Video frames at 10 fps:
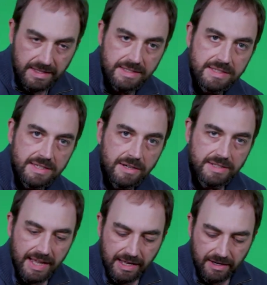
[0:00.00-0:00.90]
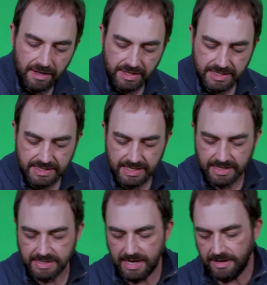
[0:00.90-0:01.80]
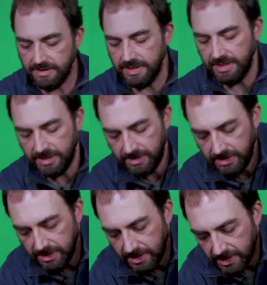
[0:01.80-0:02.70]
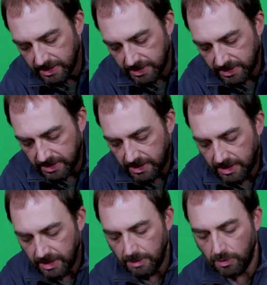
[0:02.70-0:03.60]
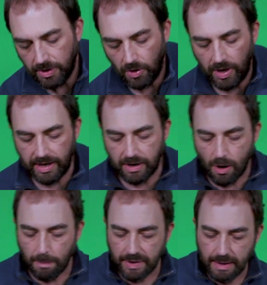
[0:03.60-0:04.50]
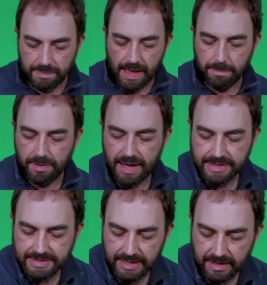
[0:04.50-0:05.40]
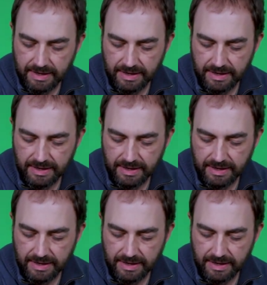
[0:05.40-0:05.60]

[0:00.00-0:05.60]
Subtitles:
Let's start taking all these things out here. And we'll go ahead and open up that plastic.